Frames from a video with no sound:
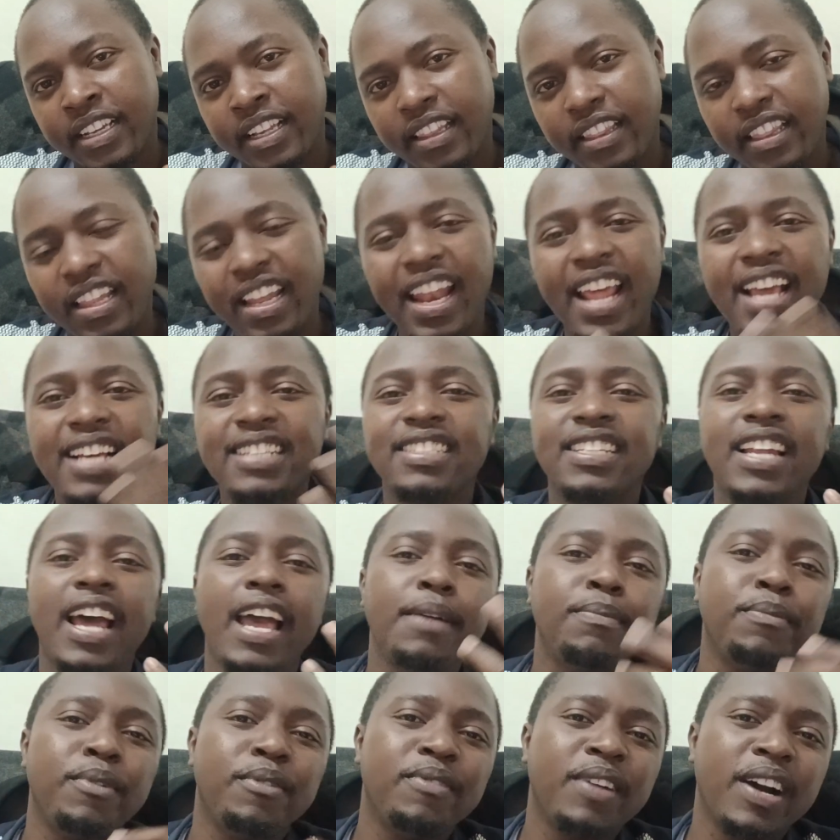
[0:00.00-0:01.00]
The next
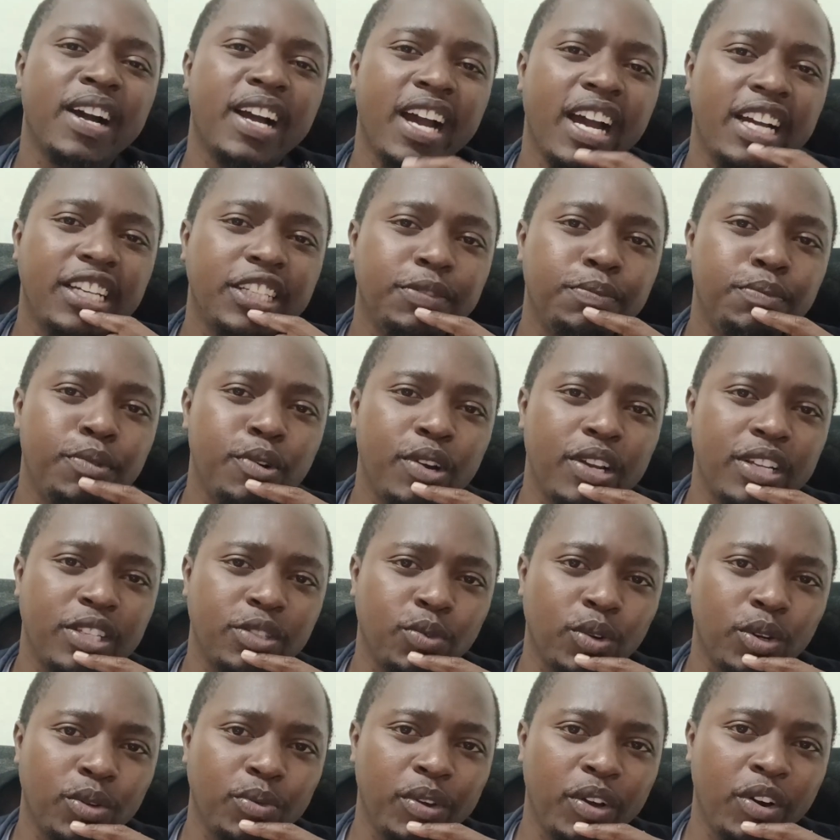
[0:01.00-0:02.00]
type of a cash book is
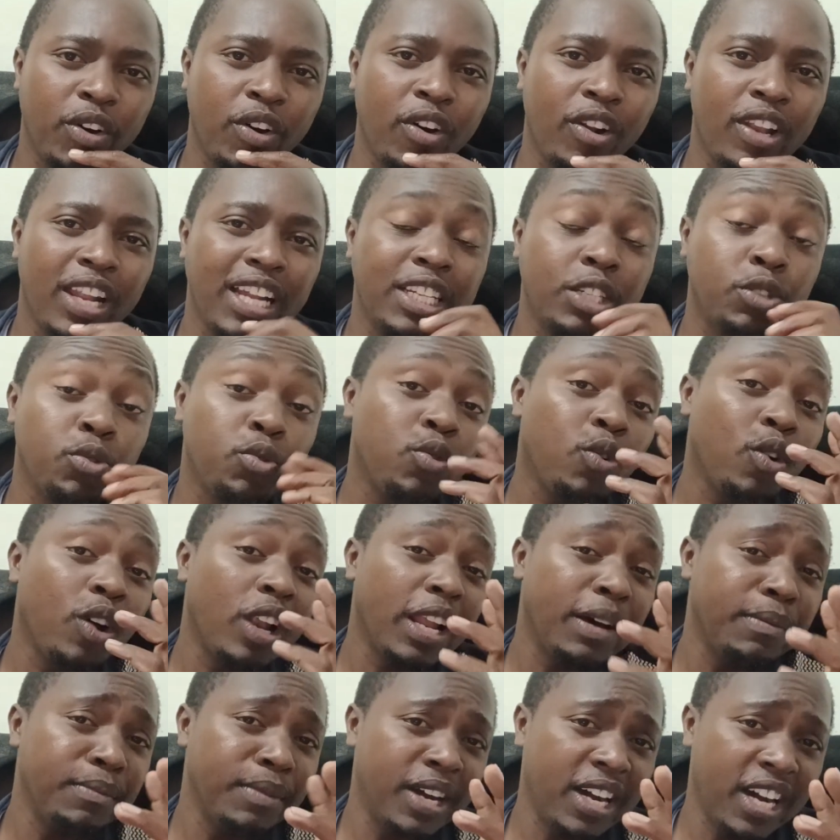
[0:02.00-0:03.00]
what we call a
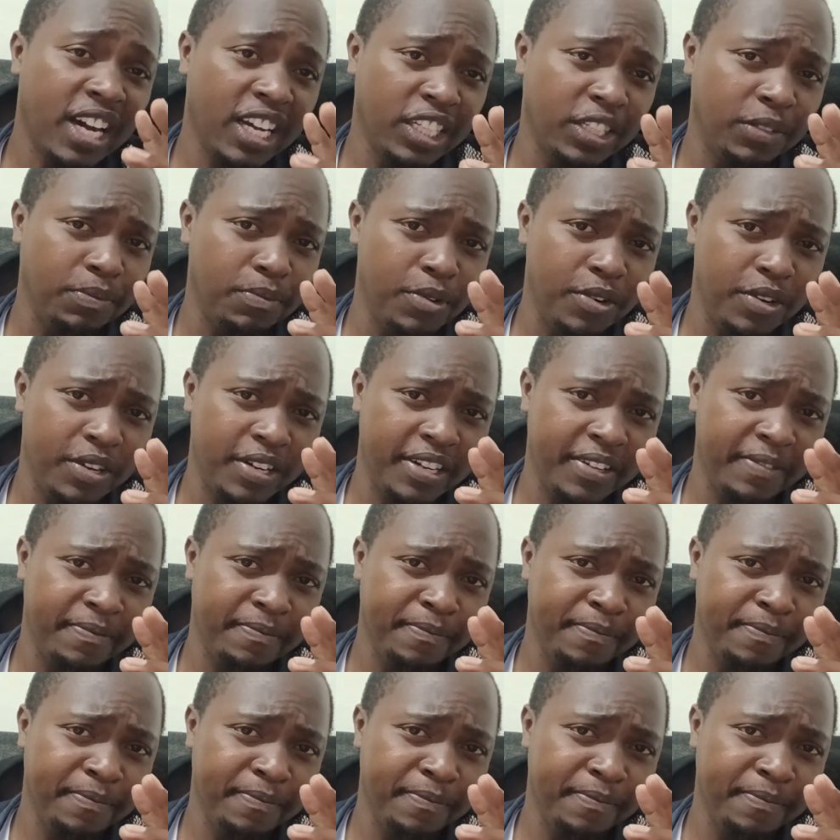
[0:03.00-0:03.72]
two-column cash book.